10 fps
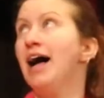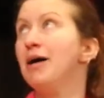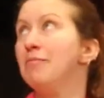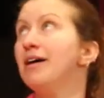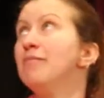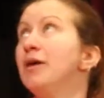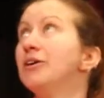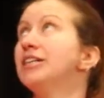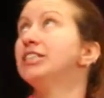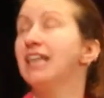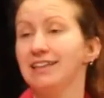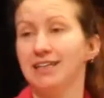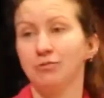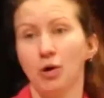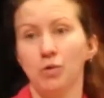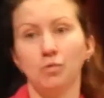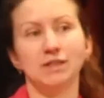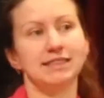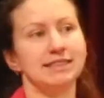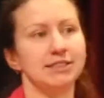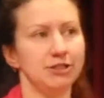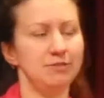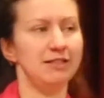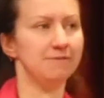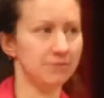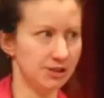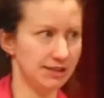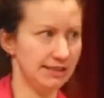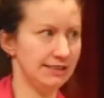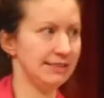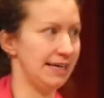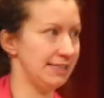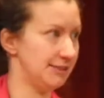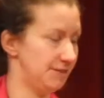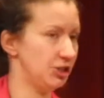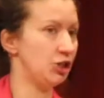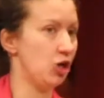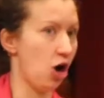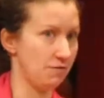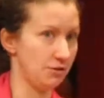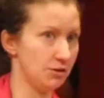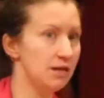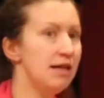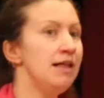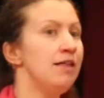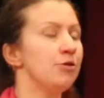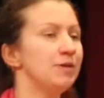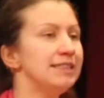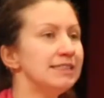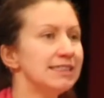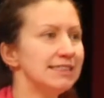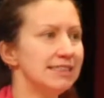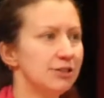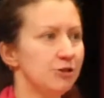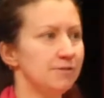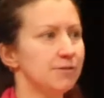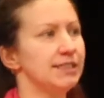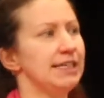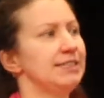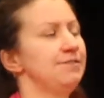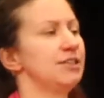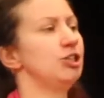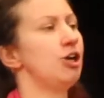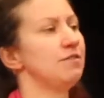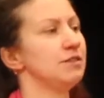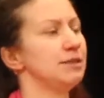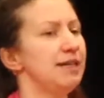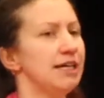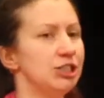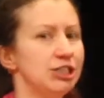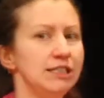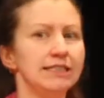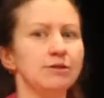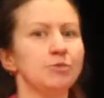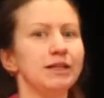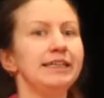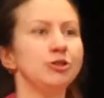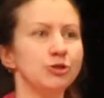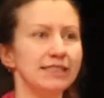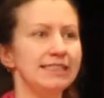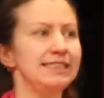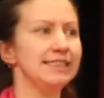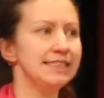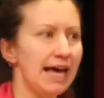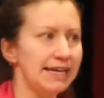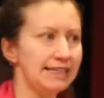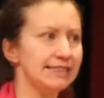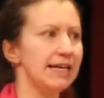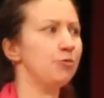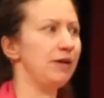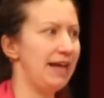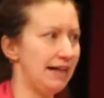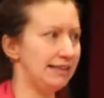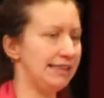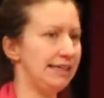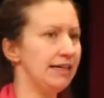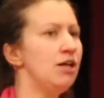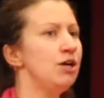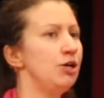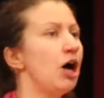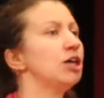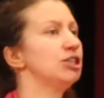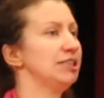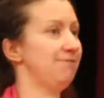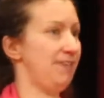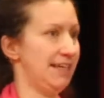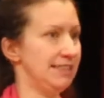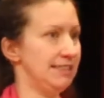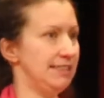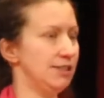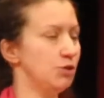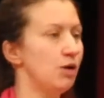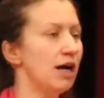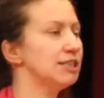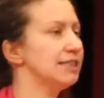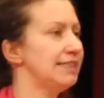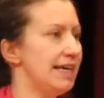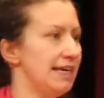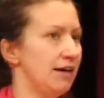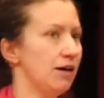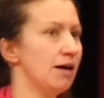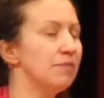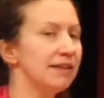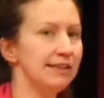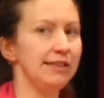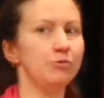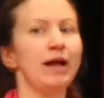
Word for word: Um, Mary Shelley wrote what's considered to be the first science fiction novel. The reason it's considered the first science fiction novel is because she's really interested in science and reality, not just fantasy. So not just taking completely